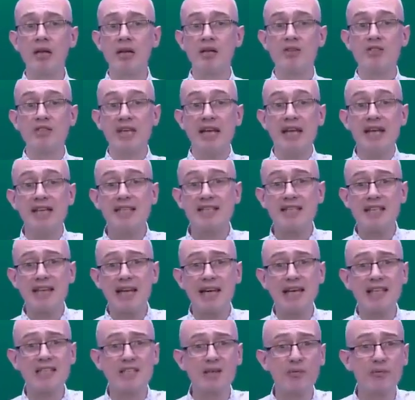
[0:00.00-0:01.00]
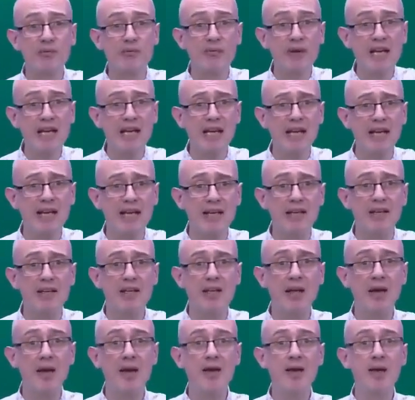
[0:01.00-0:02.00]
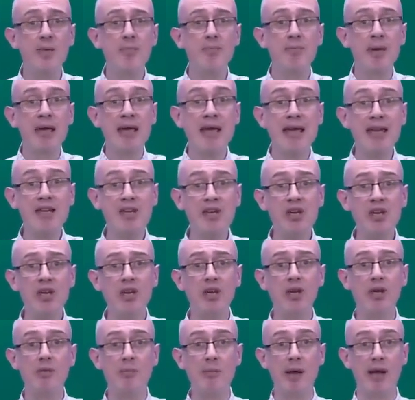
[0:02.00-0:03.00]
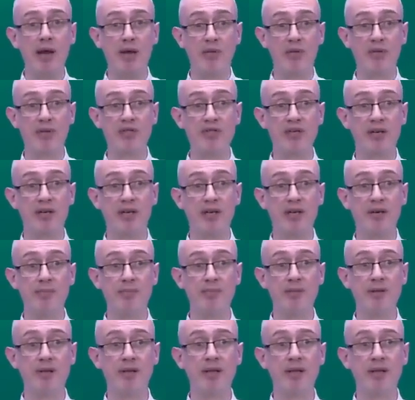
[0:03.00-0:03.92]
To indicate a feeling, an opinion about the time.